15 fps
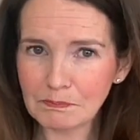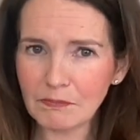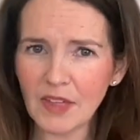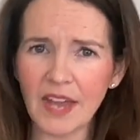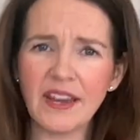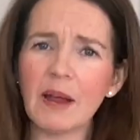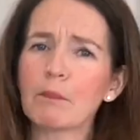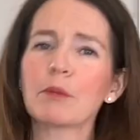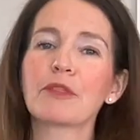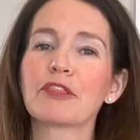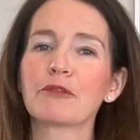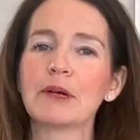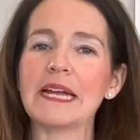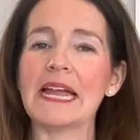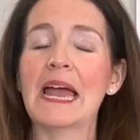Number
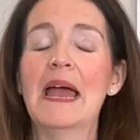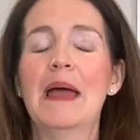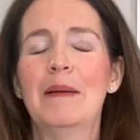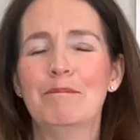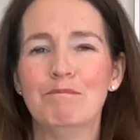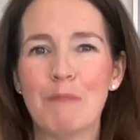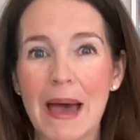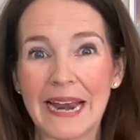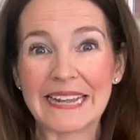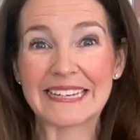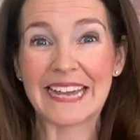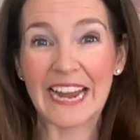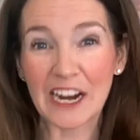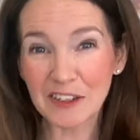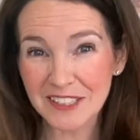3,
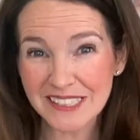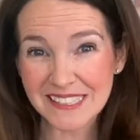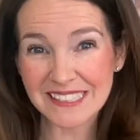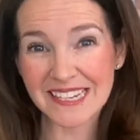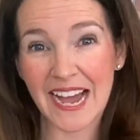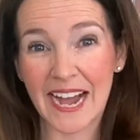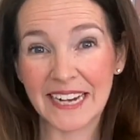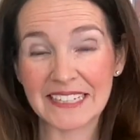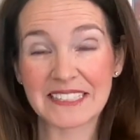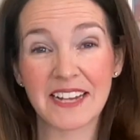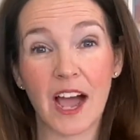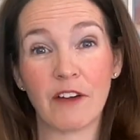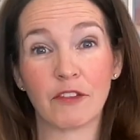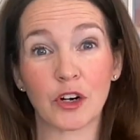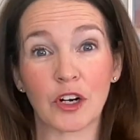Medicare does not
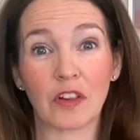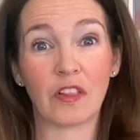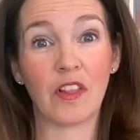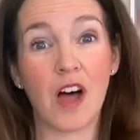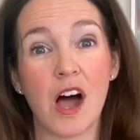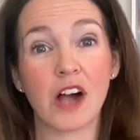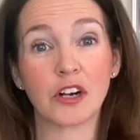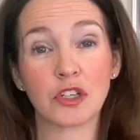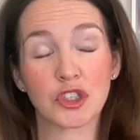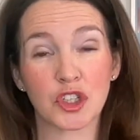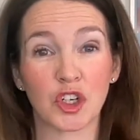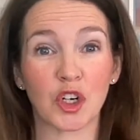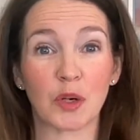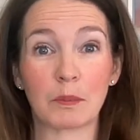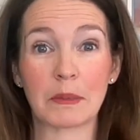cover
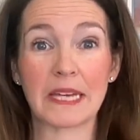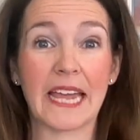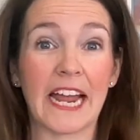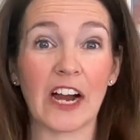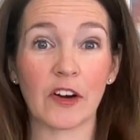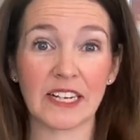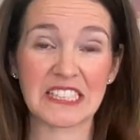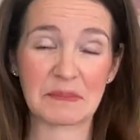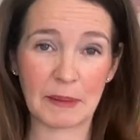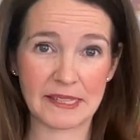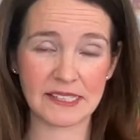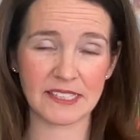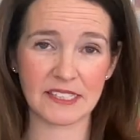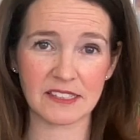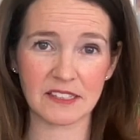long-term care
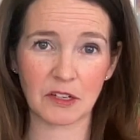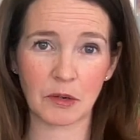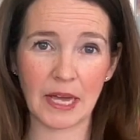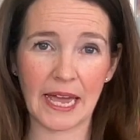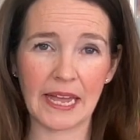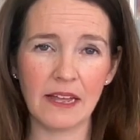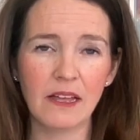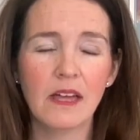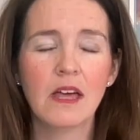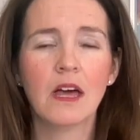expenses, okay?